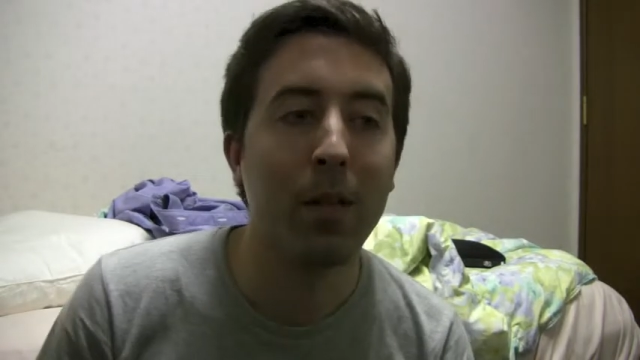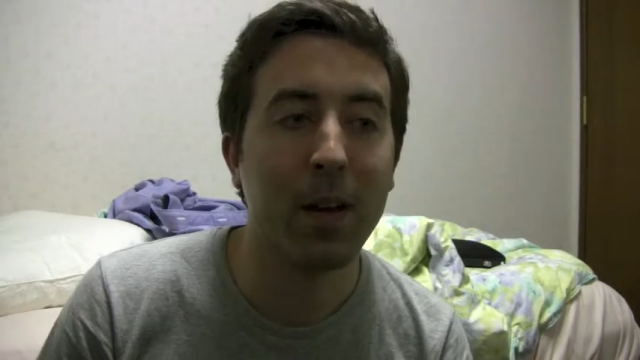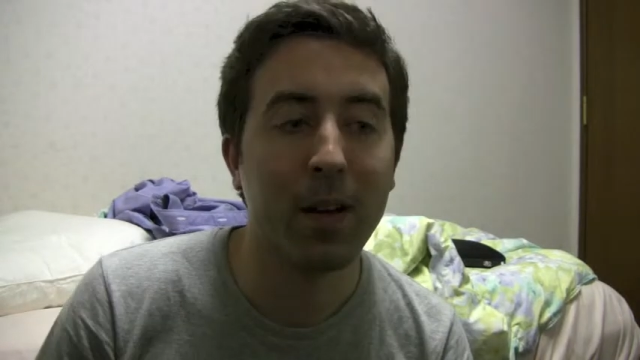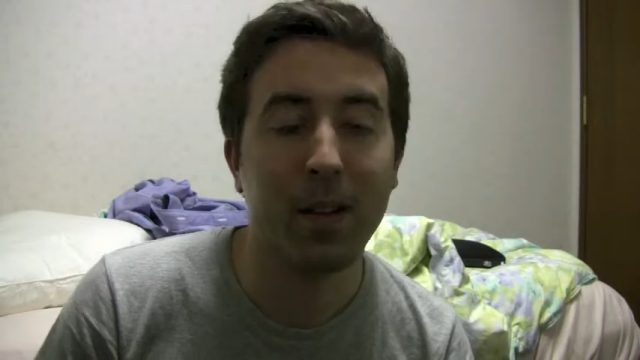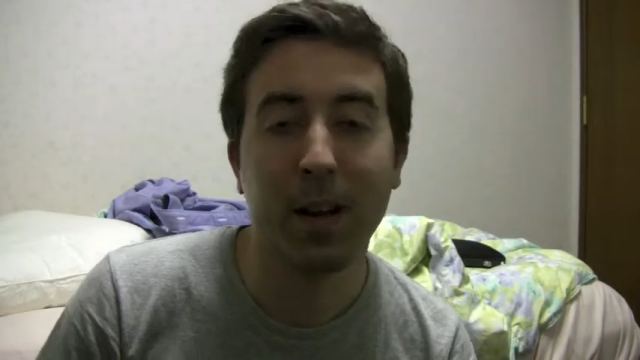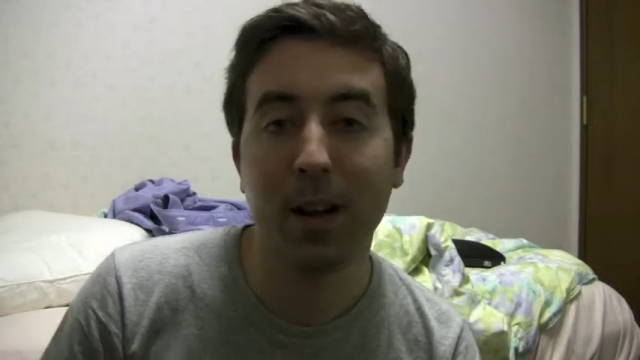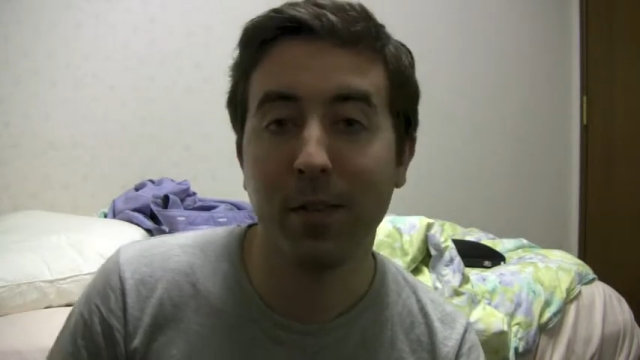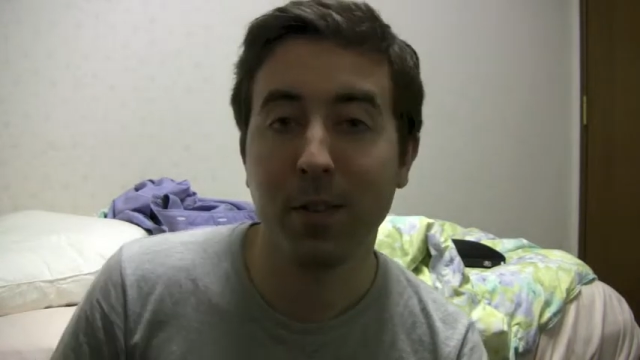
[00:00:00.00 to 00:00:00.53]
think
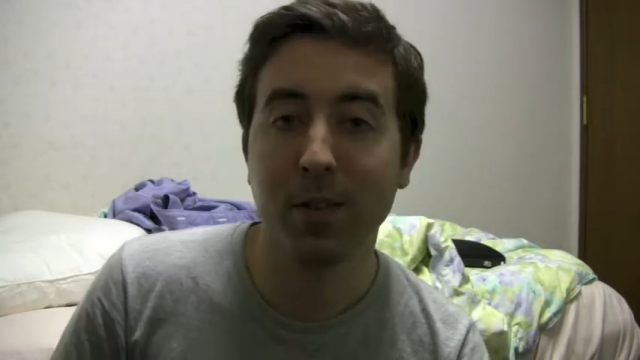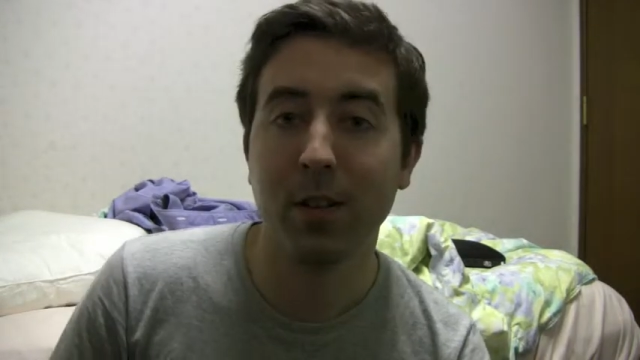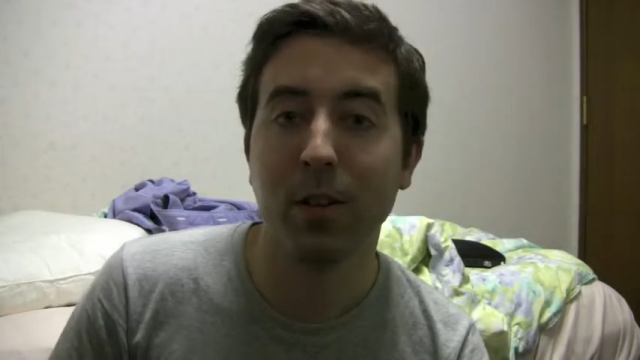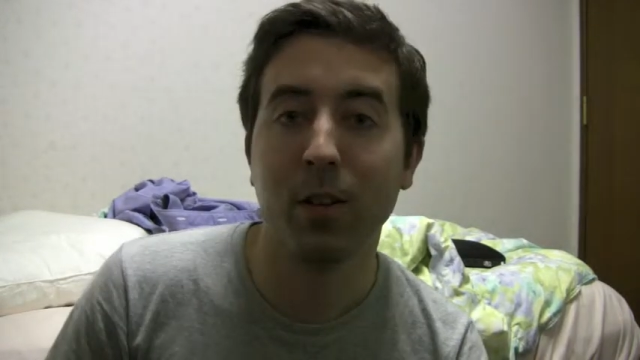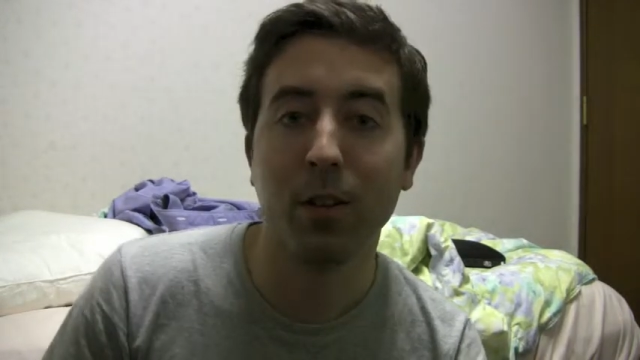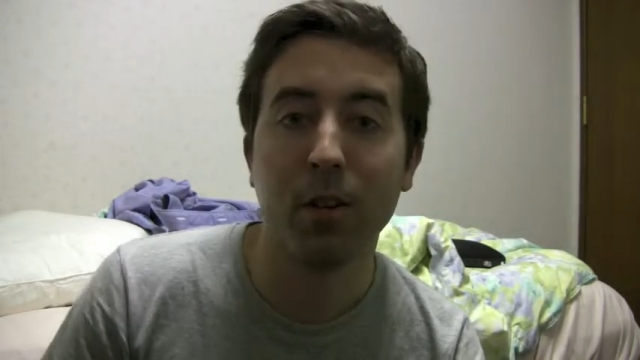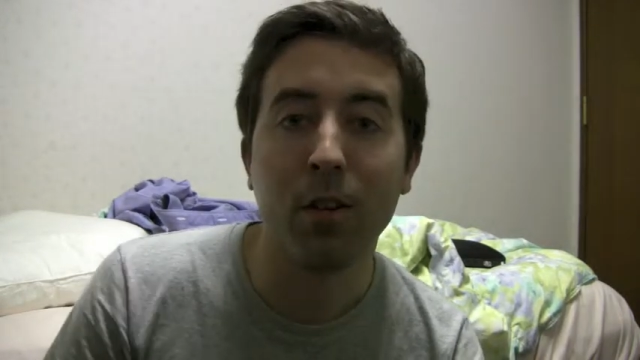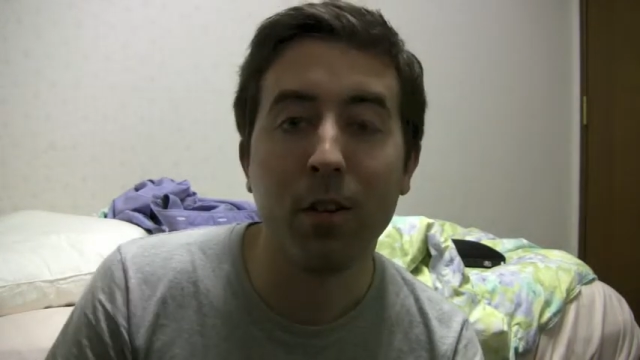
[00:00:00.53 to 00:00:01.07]
a lot of us
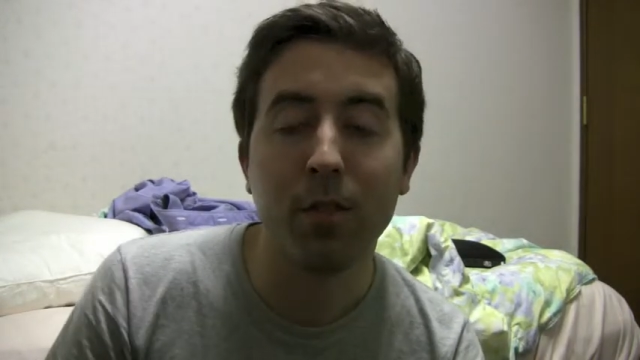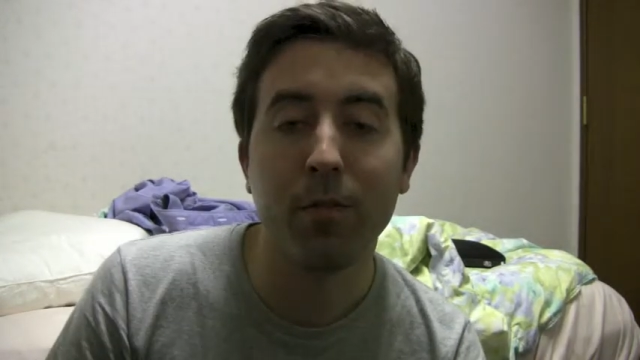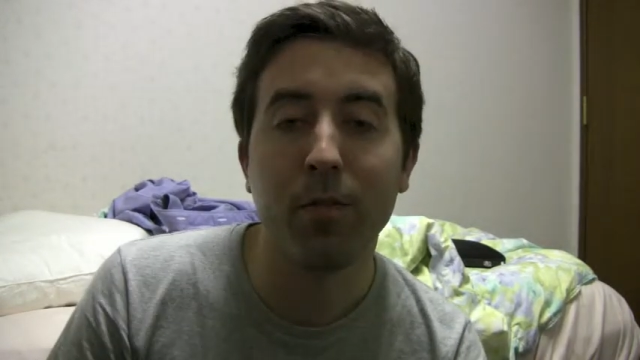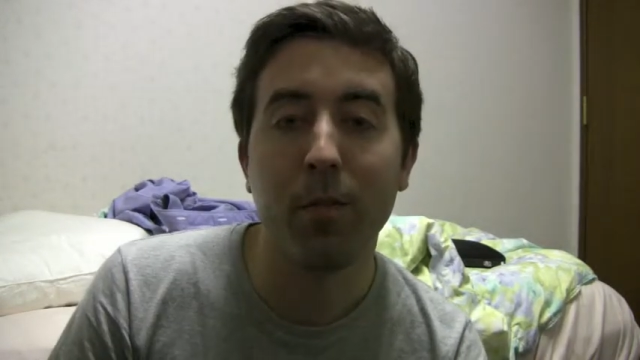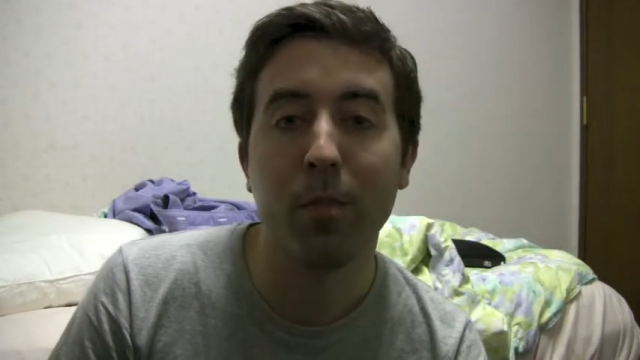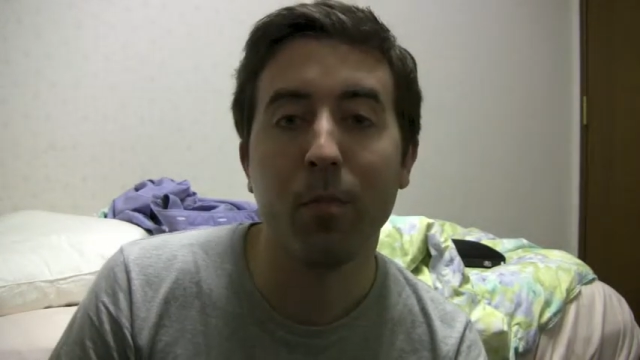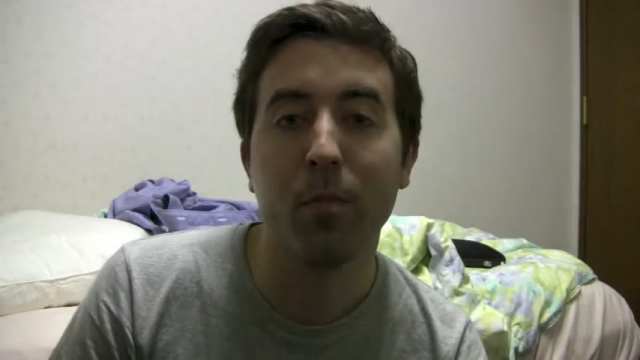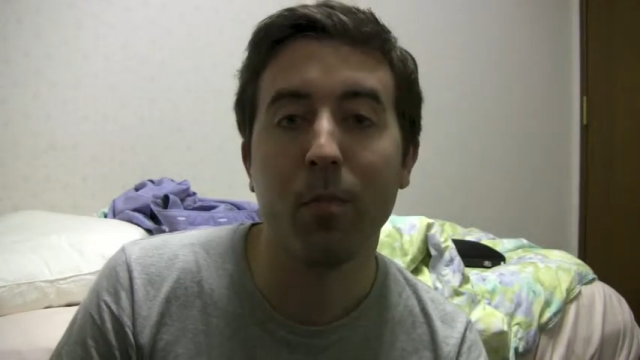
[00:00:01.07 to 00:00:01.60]
can learn
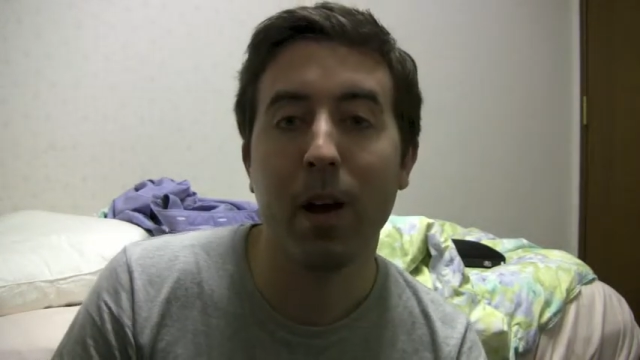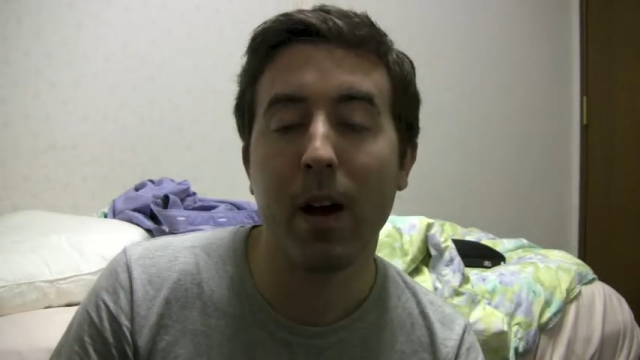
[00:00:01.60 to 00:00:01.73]
from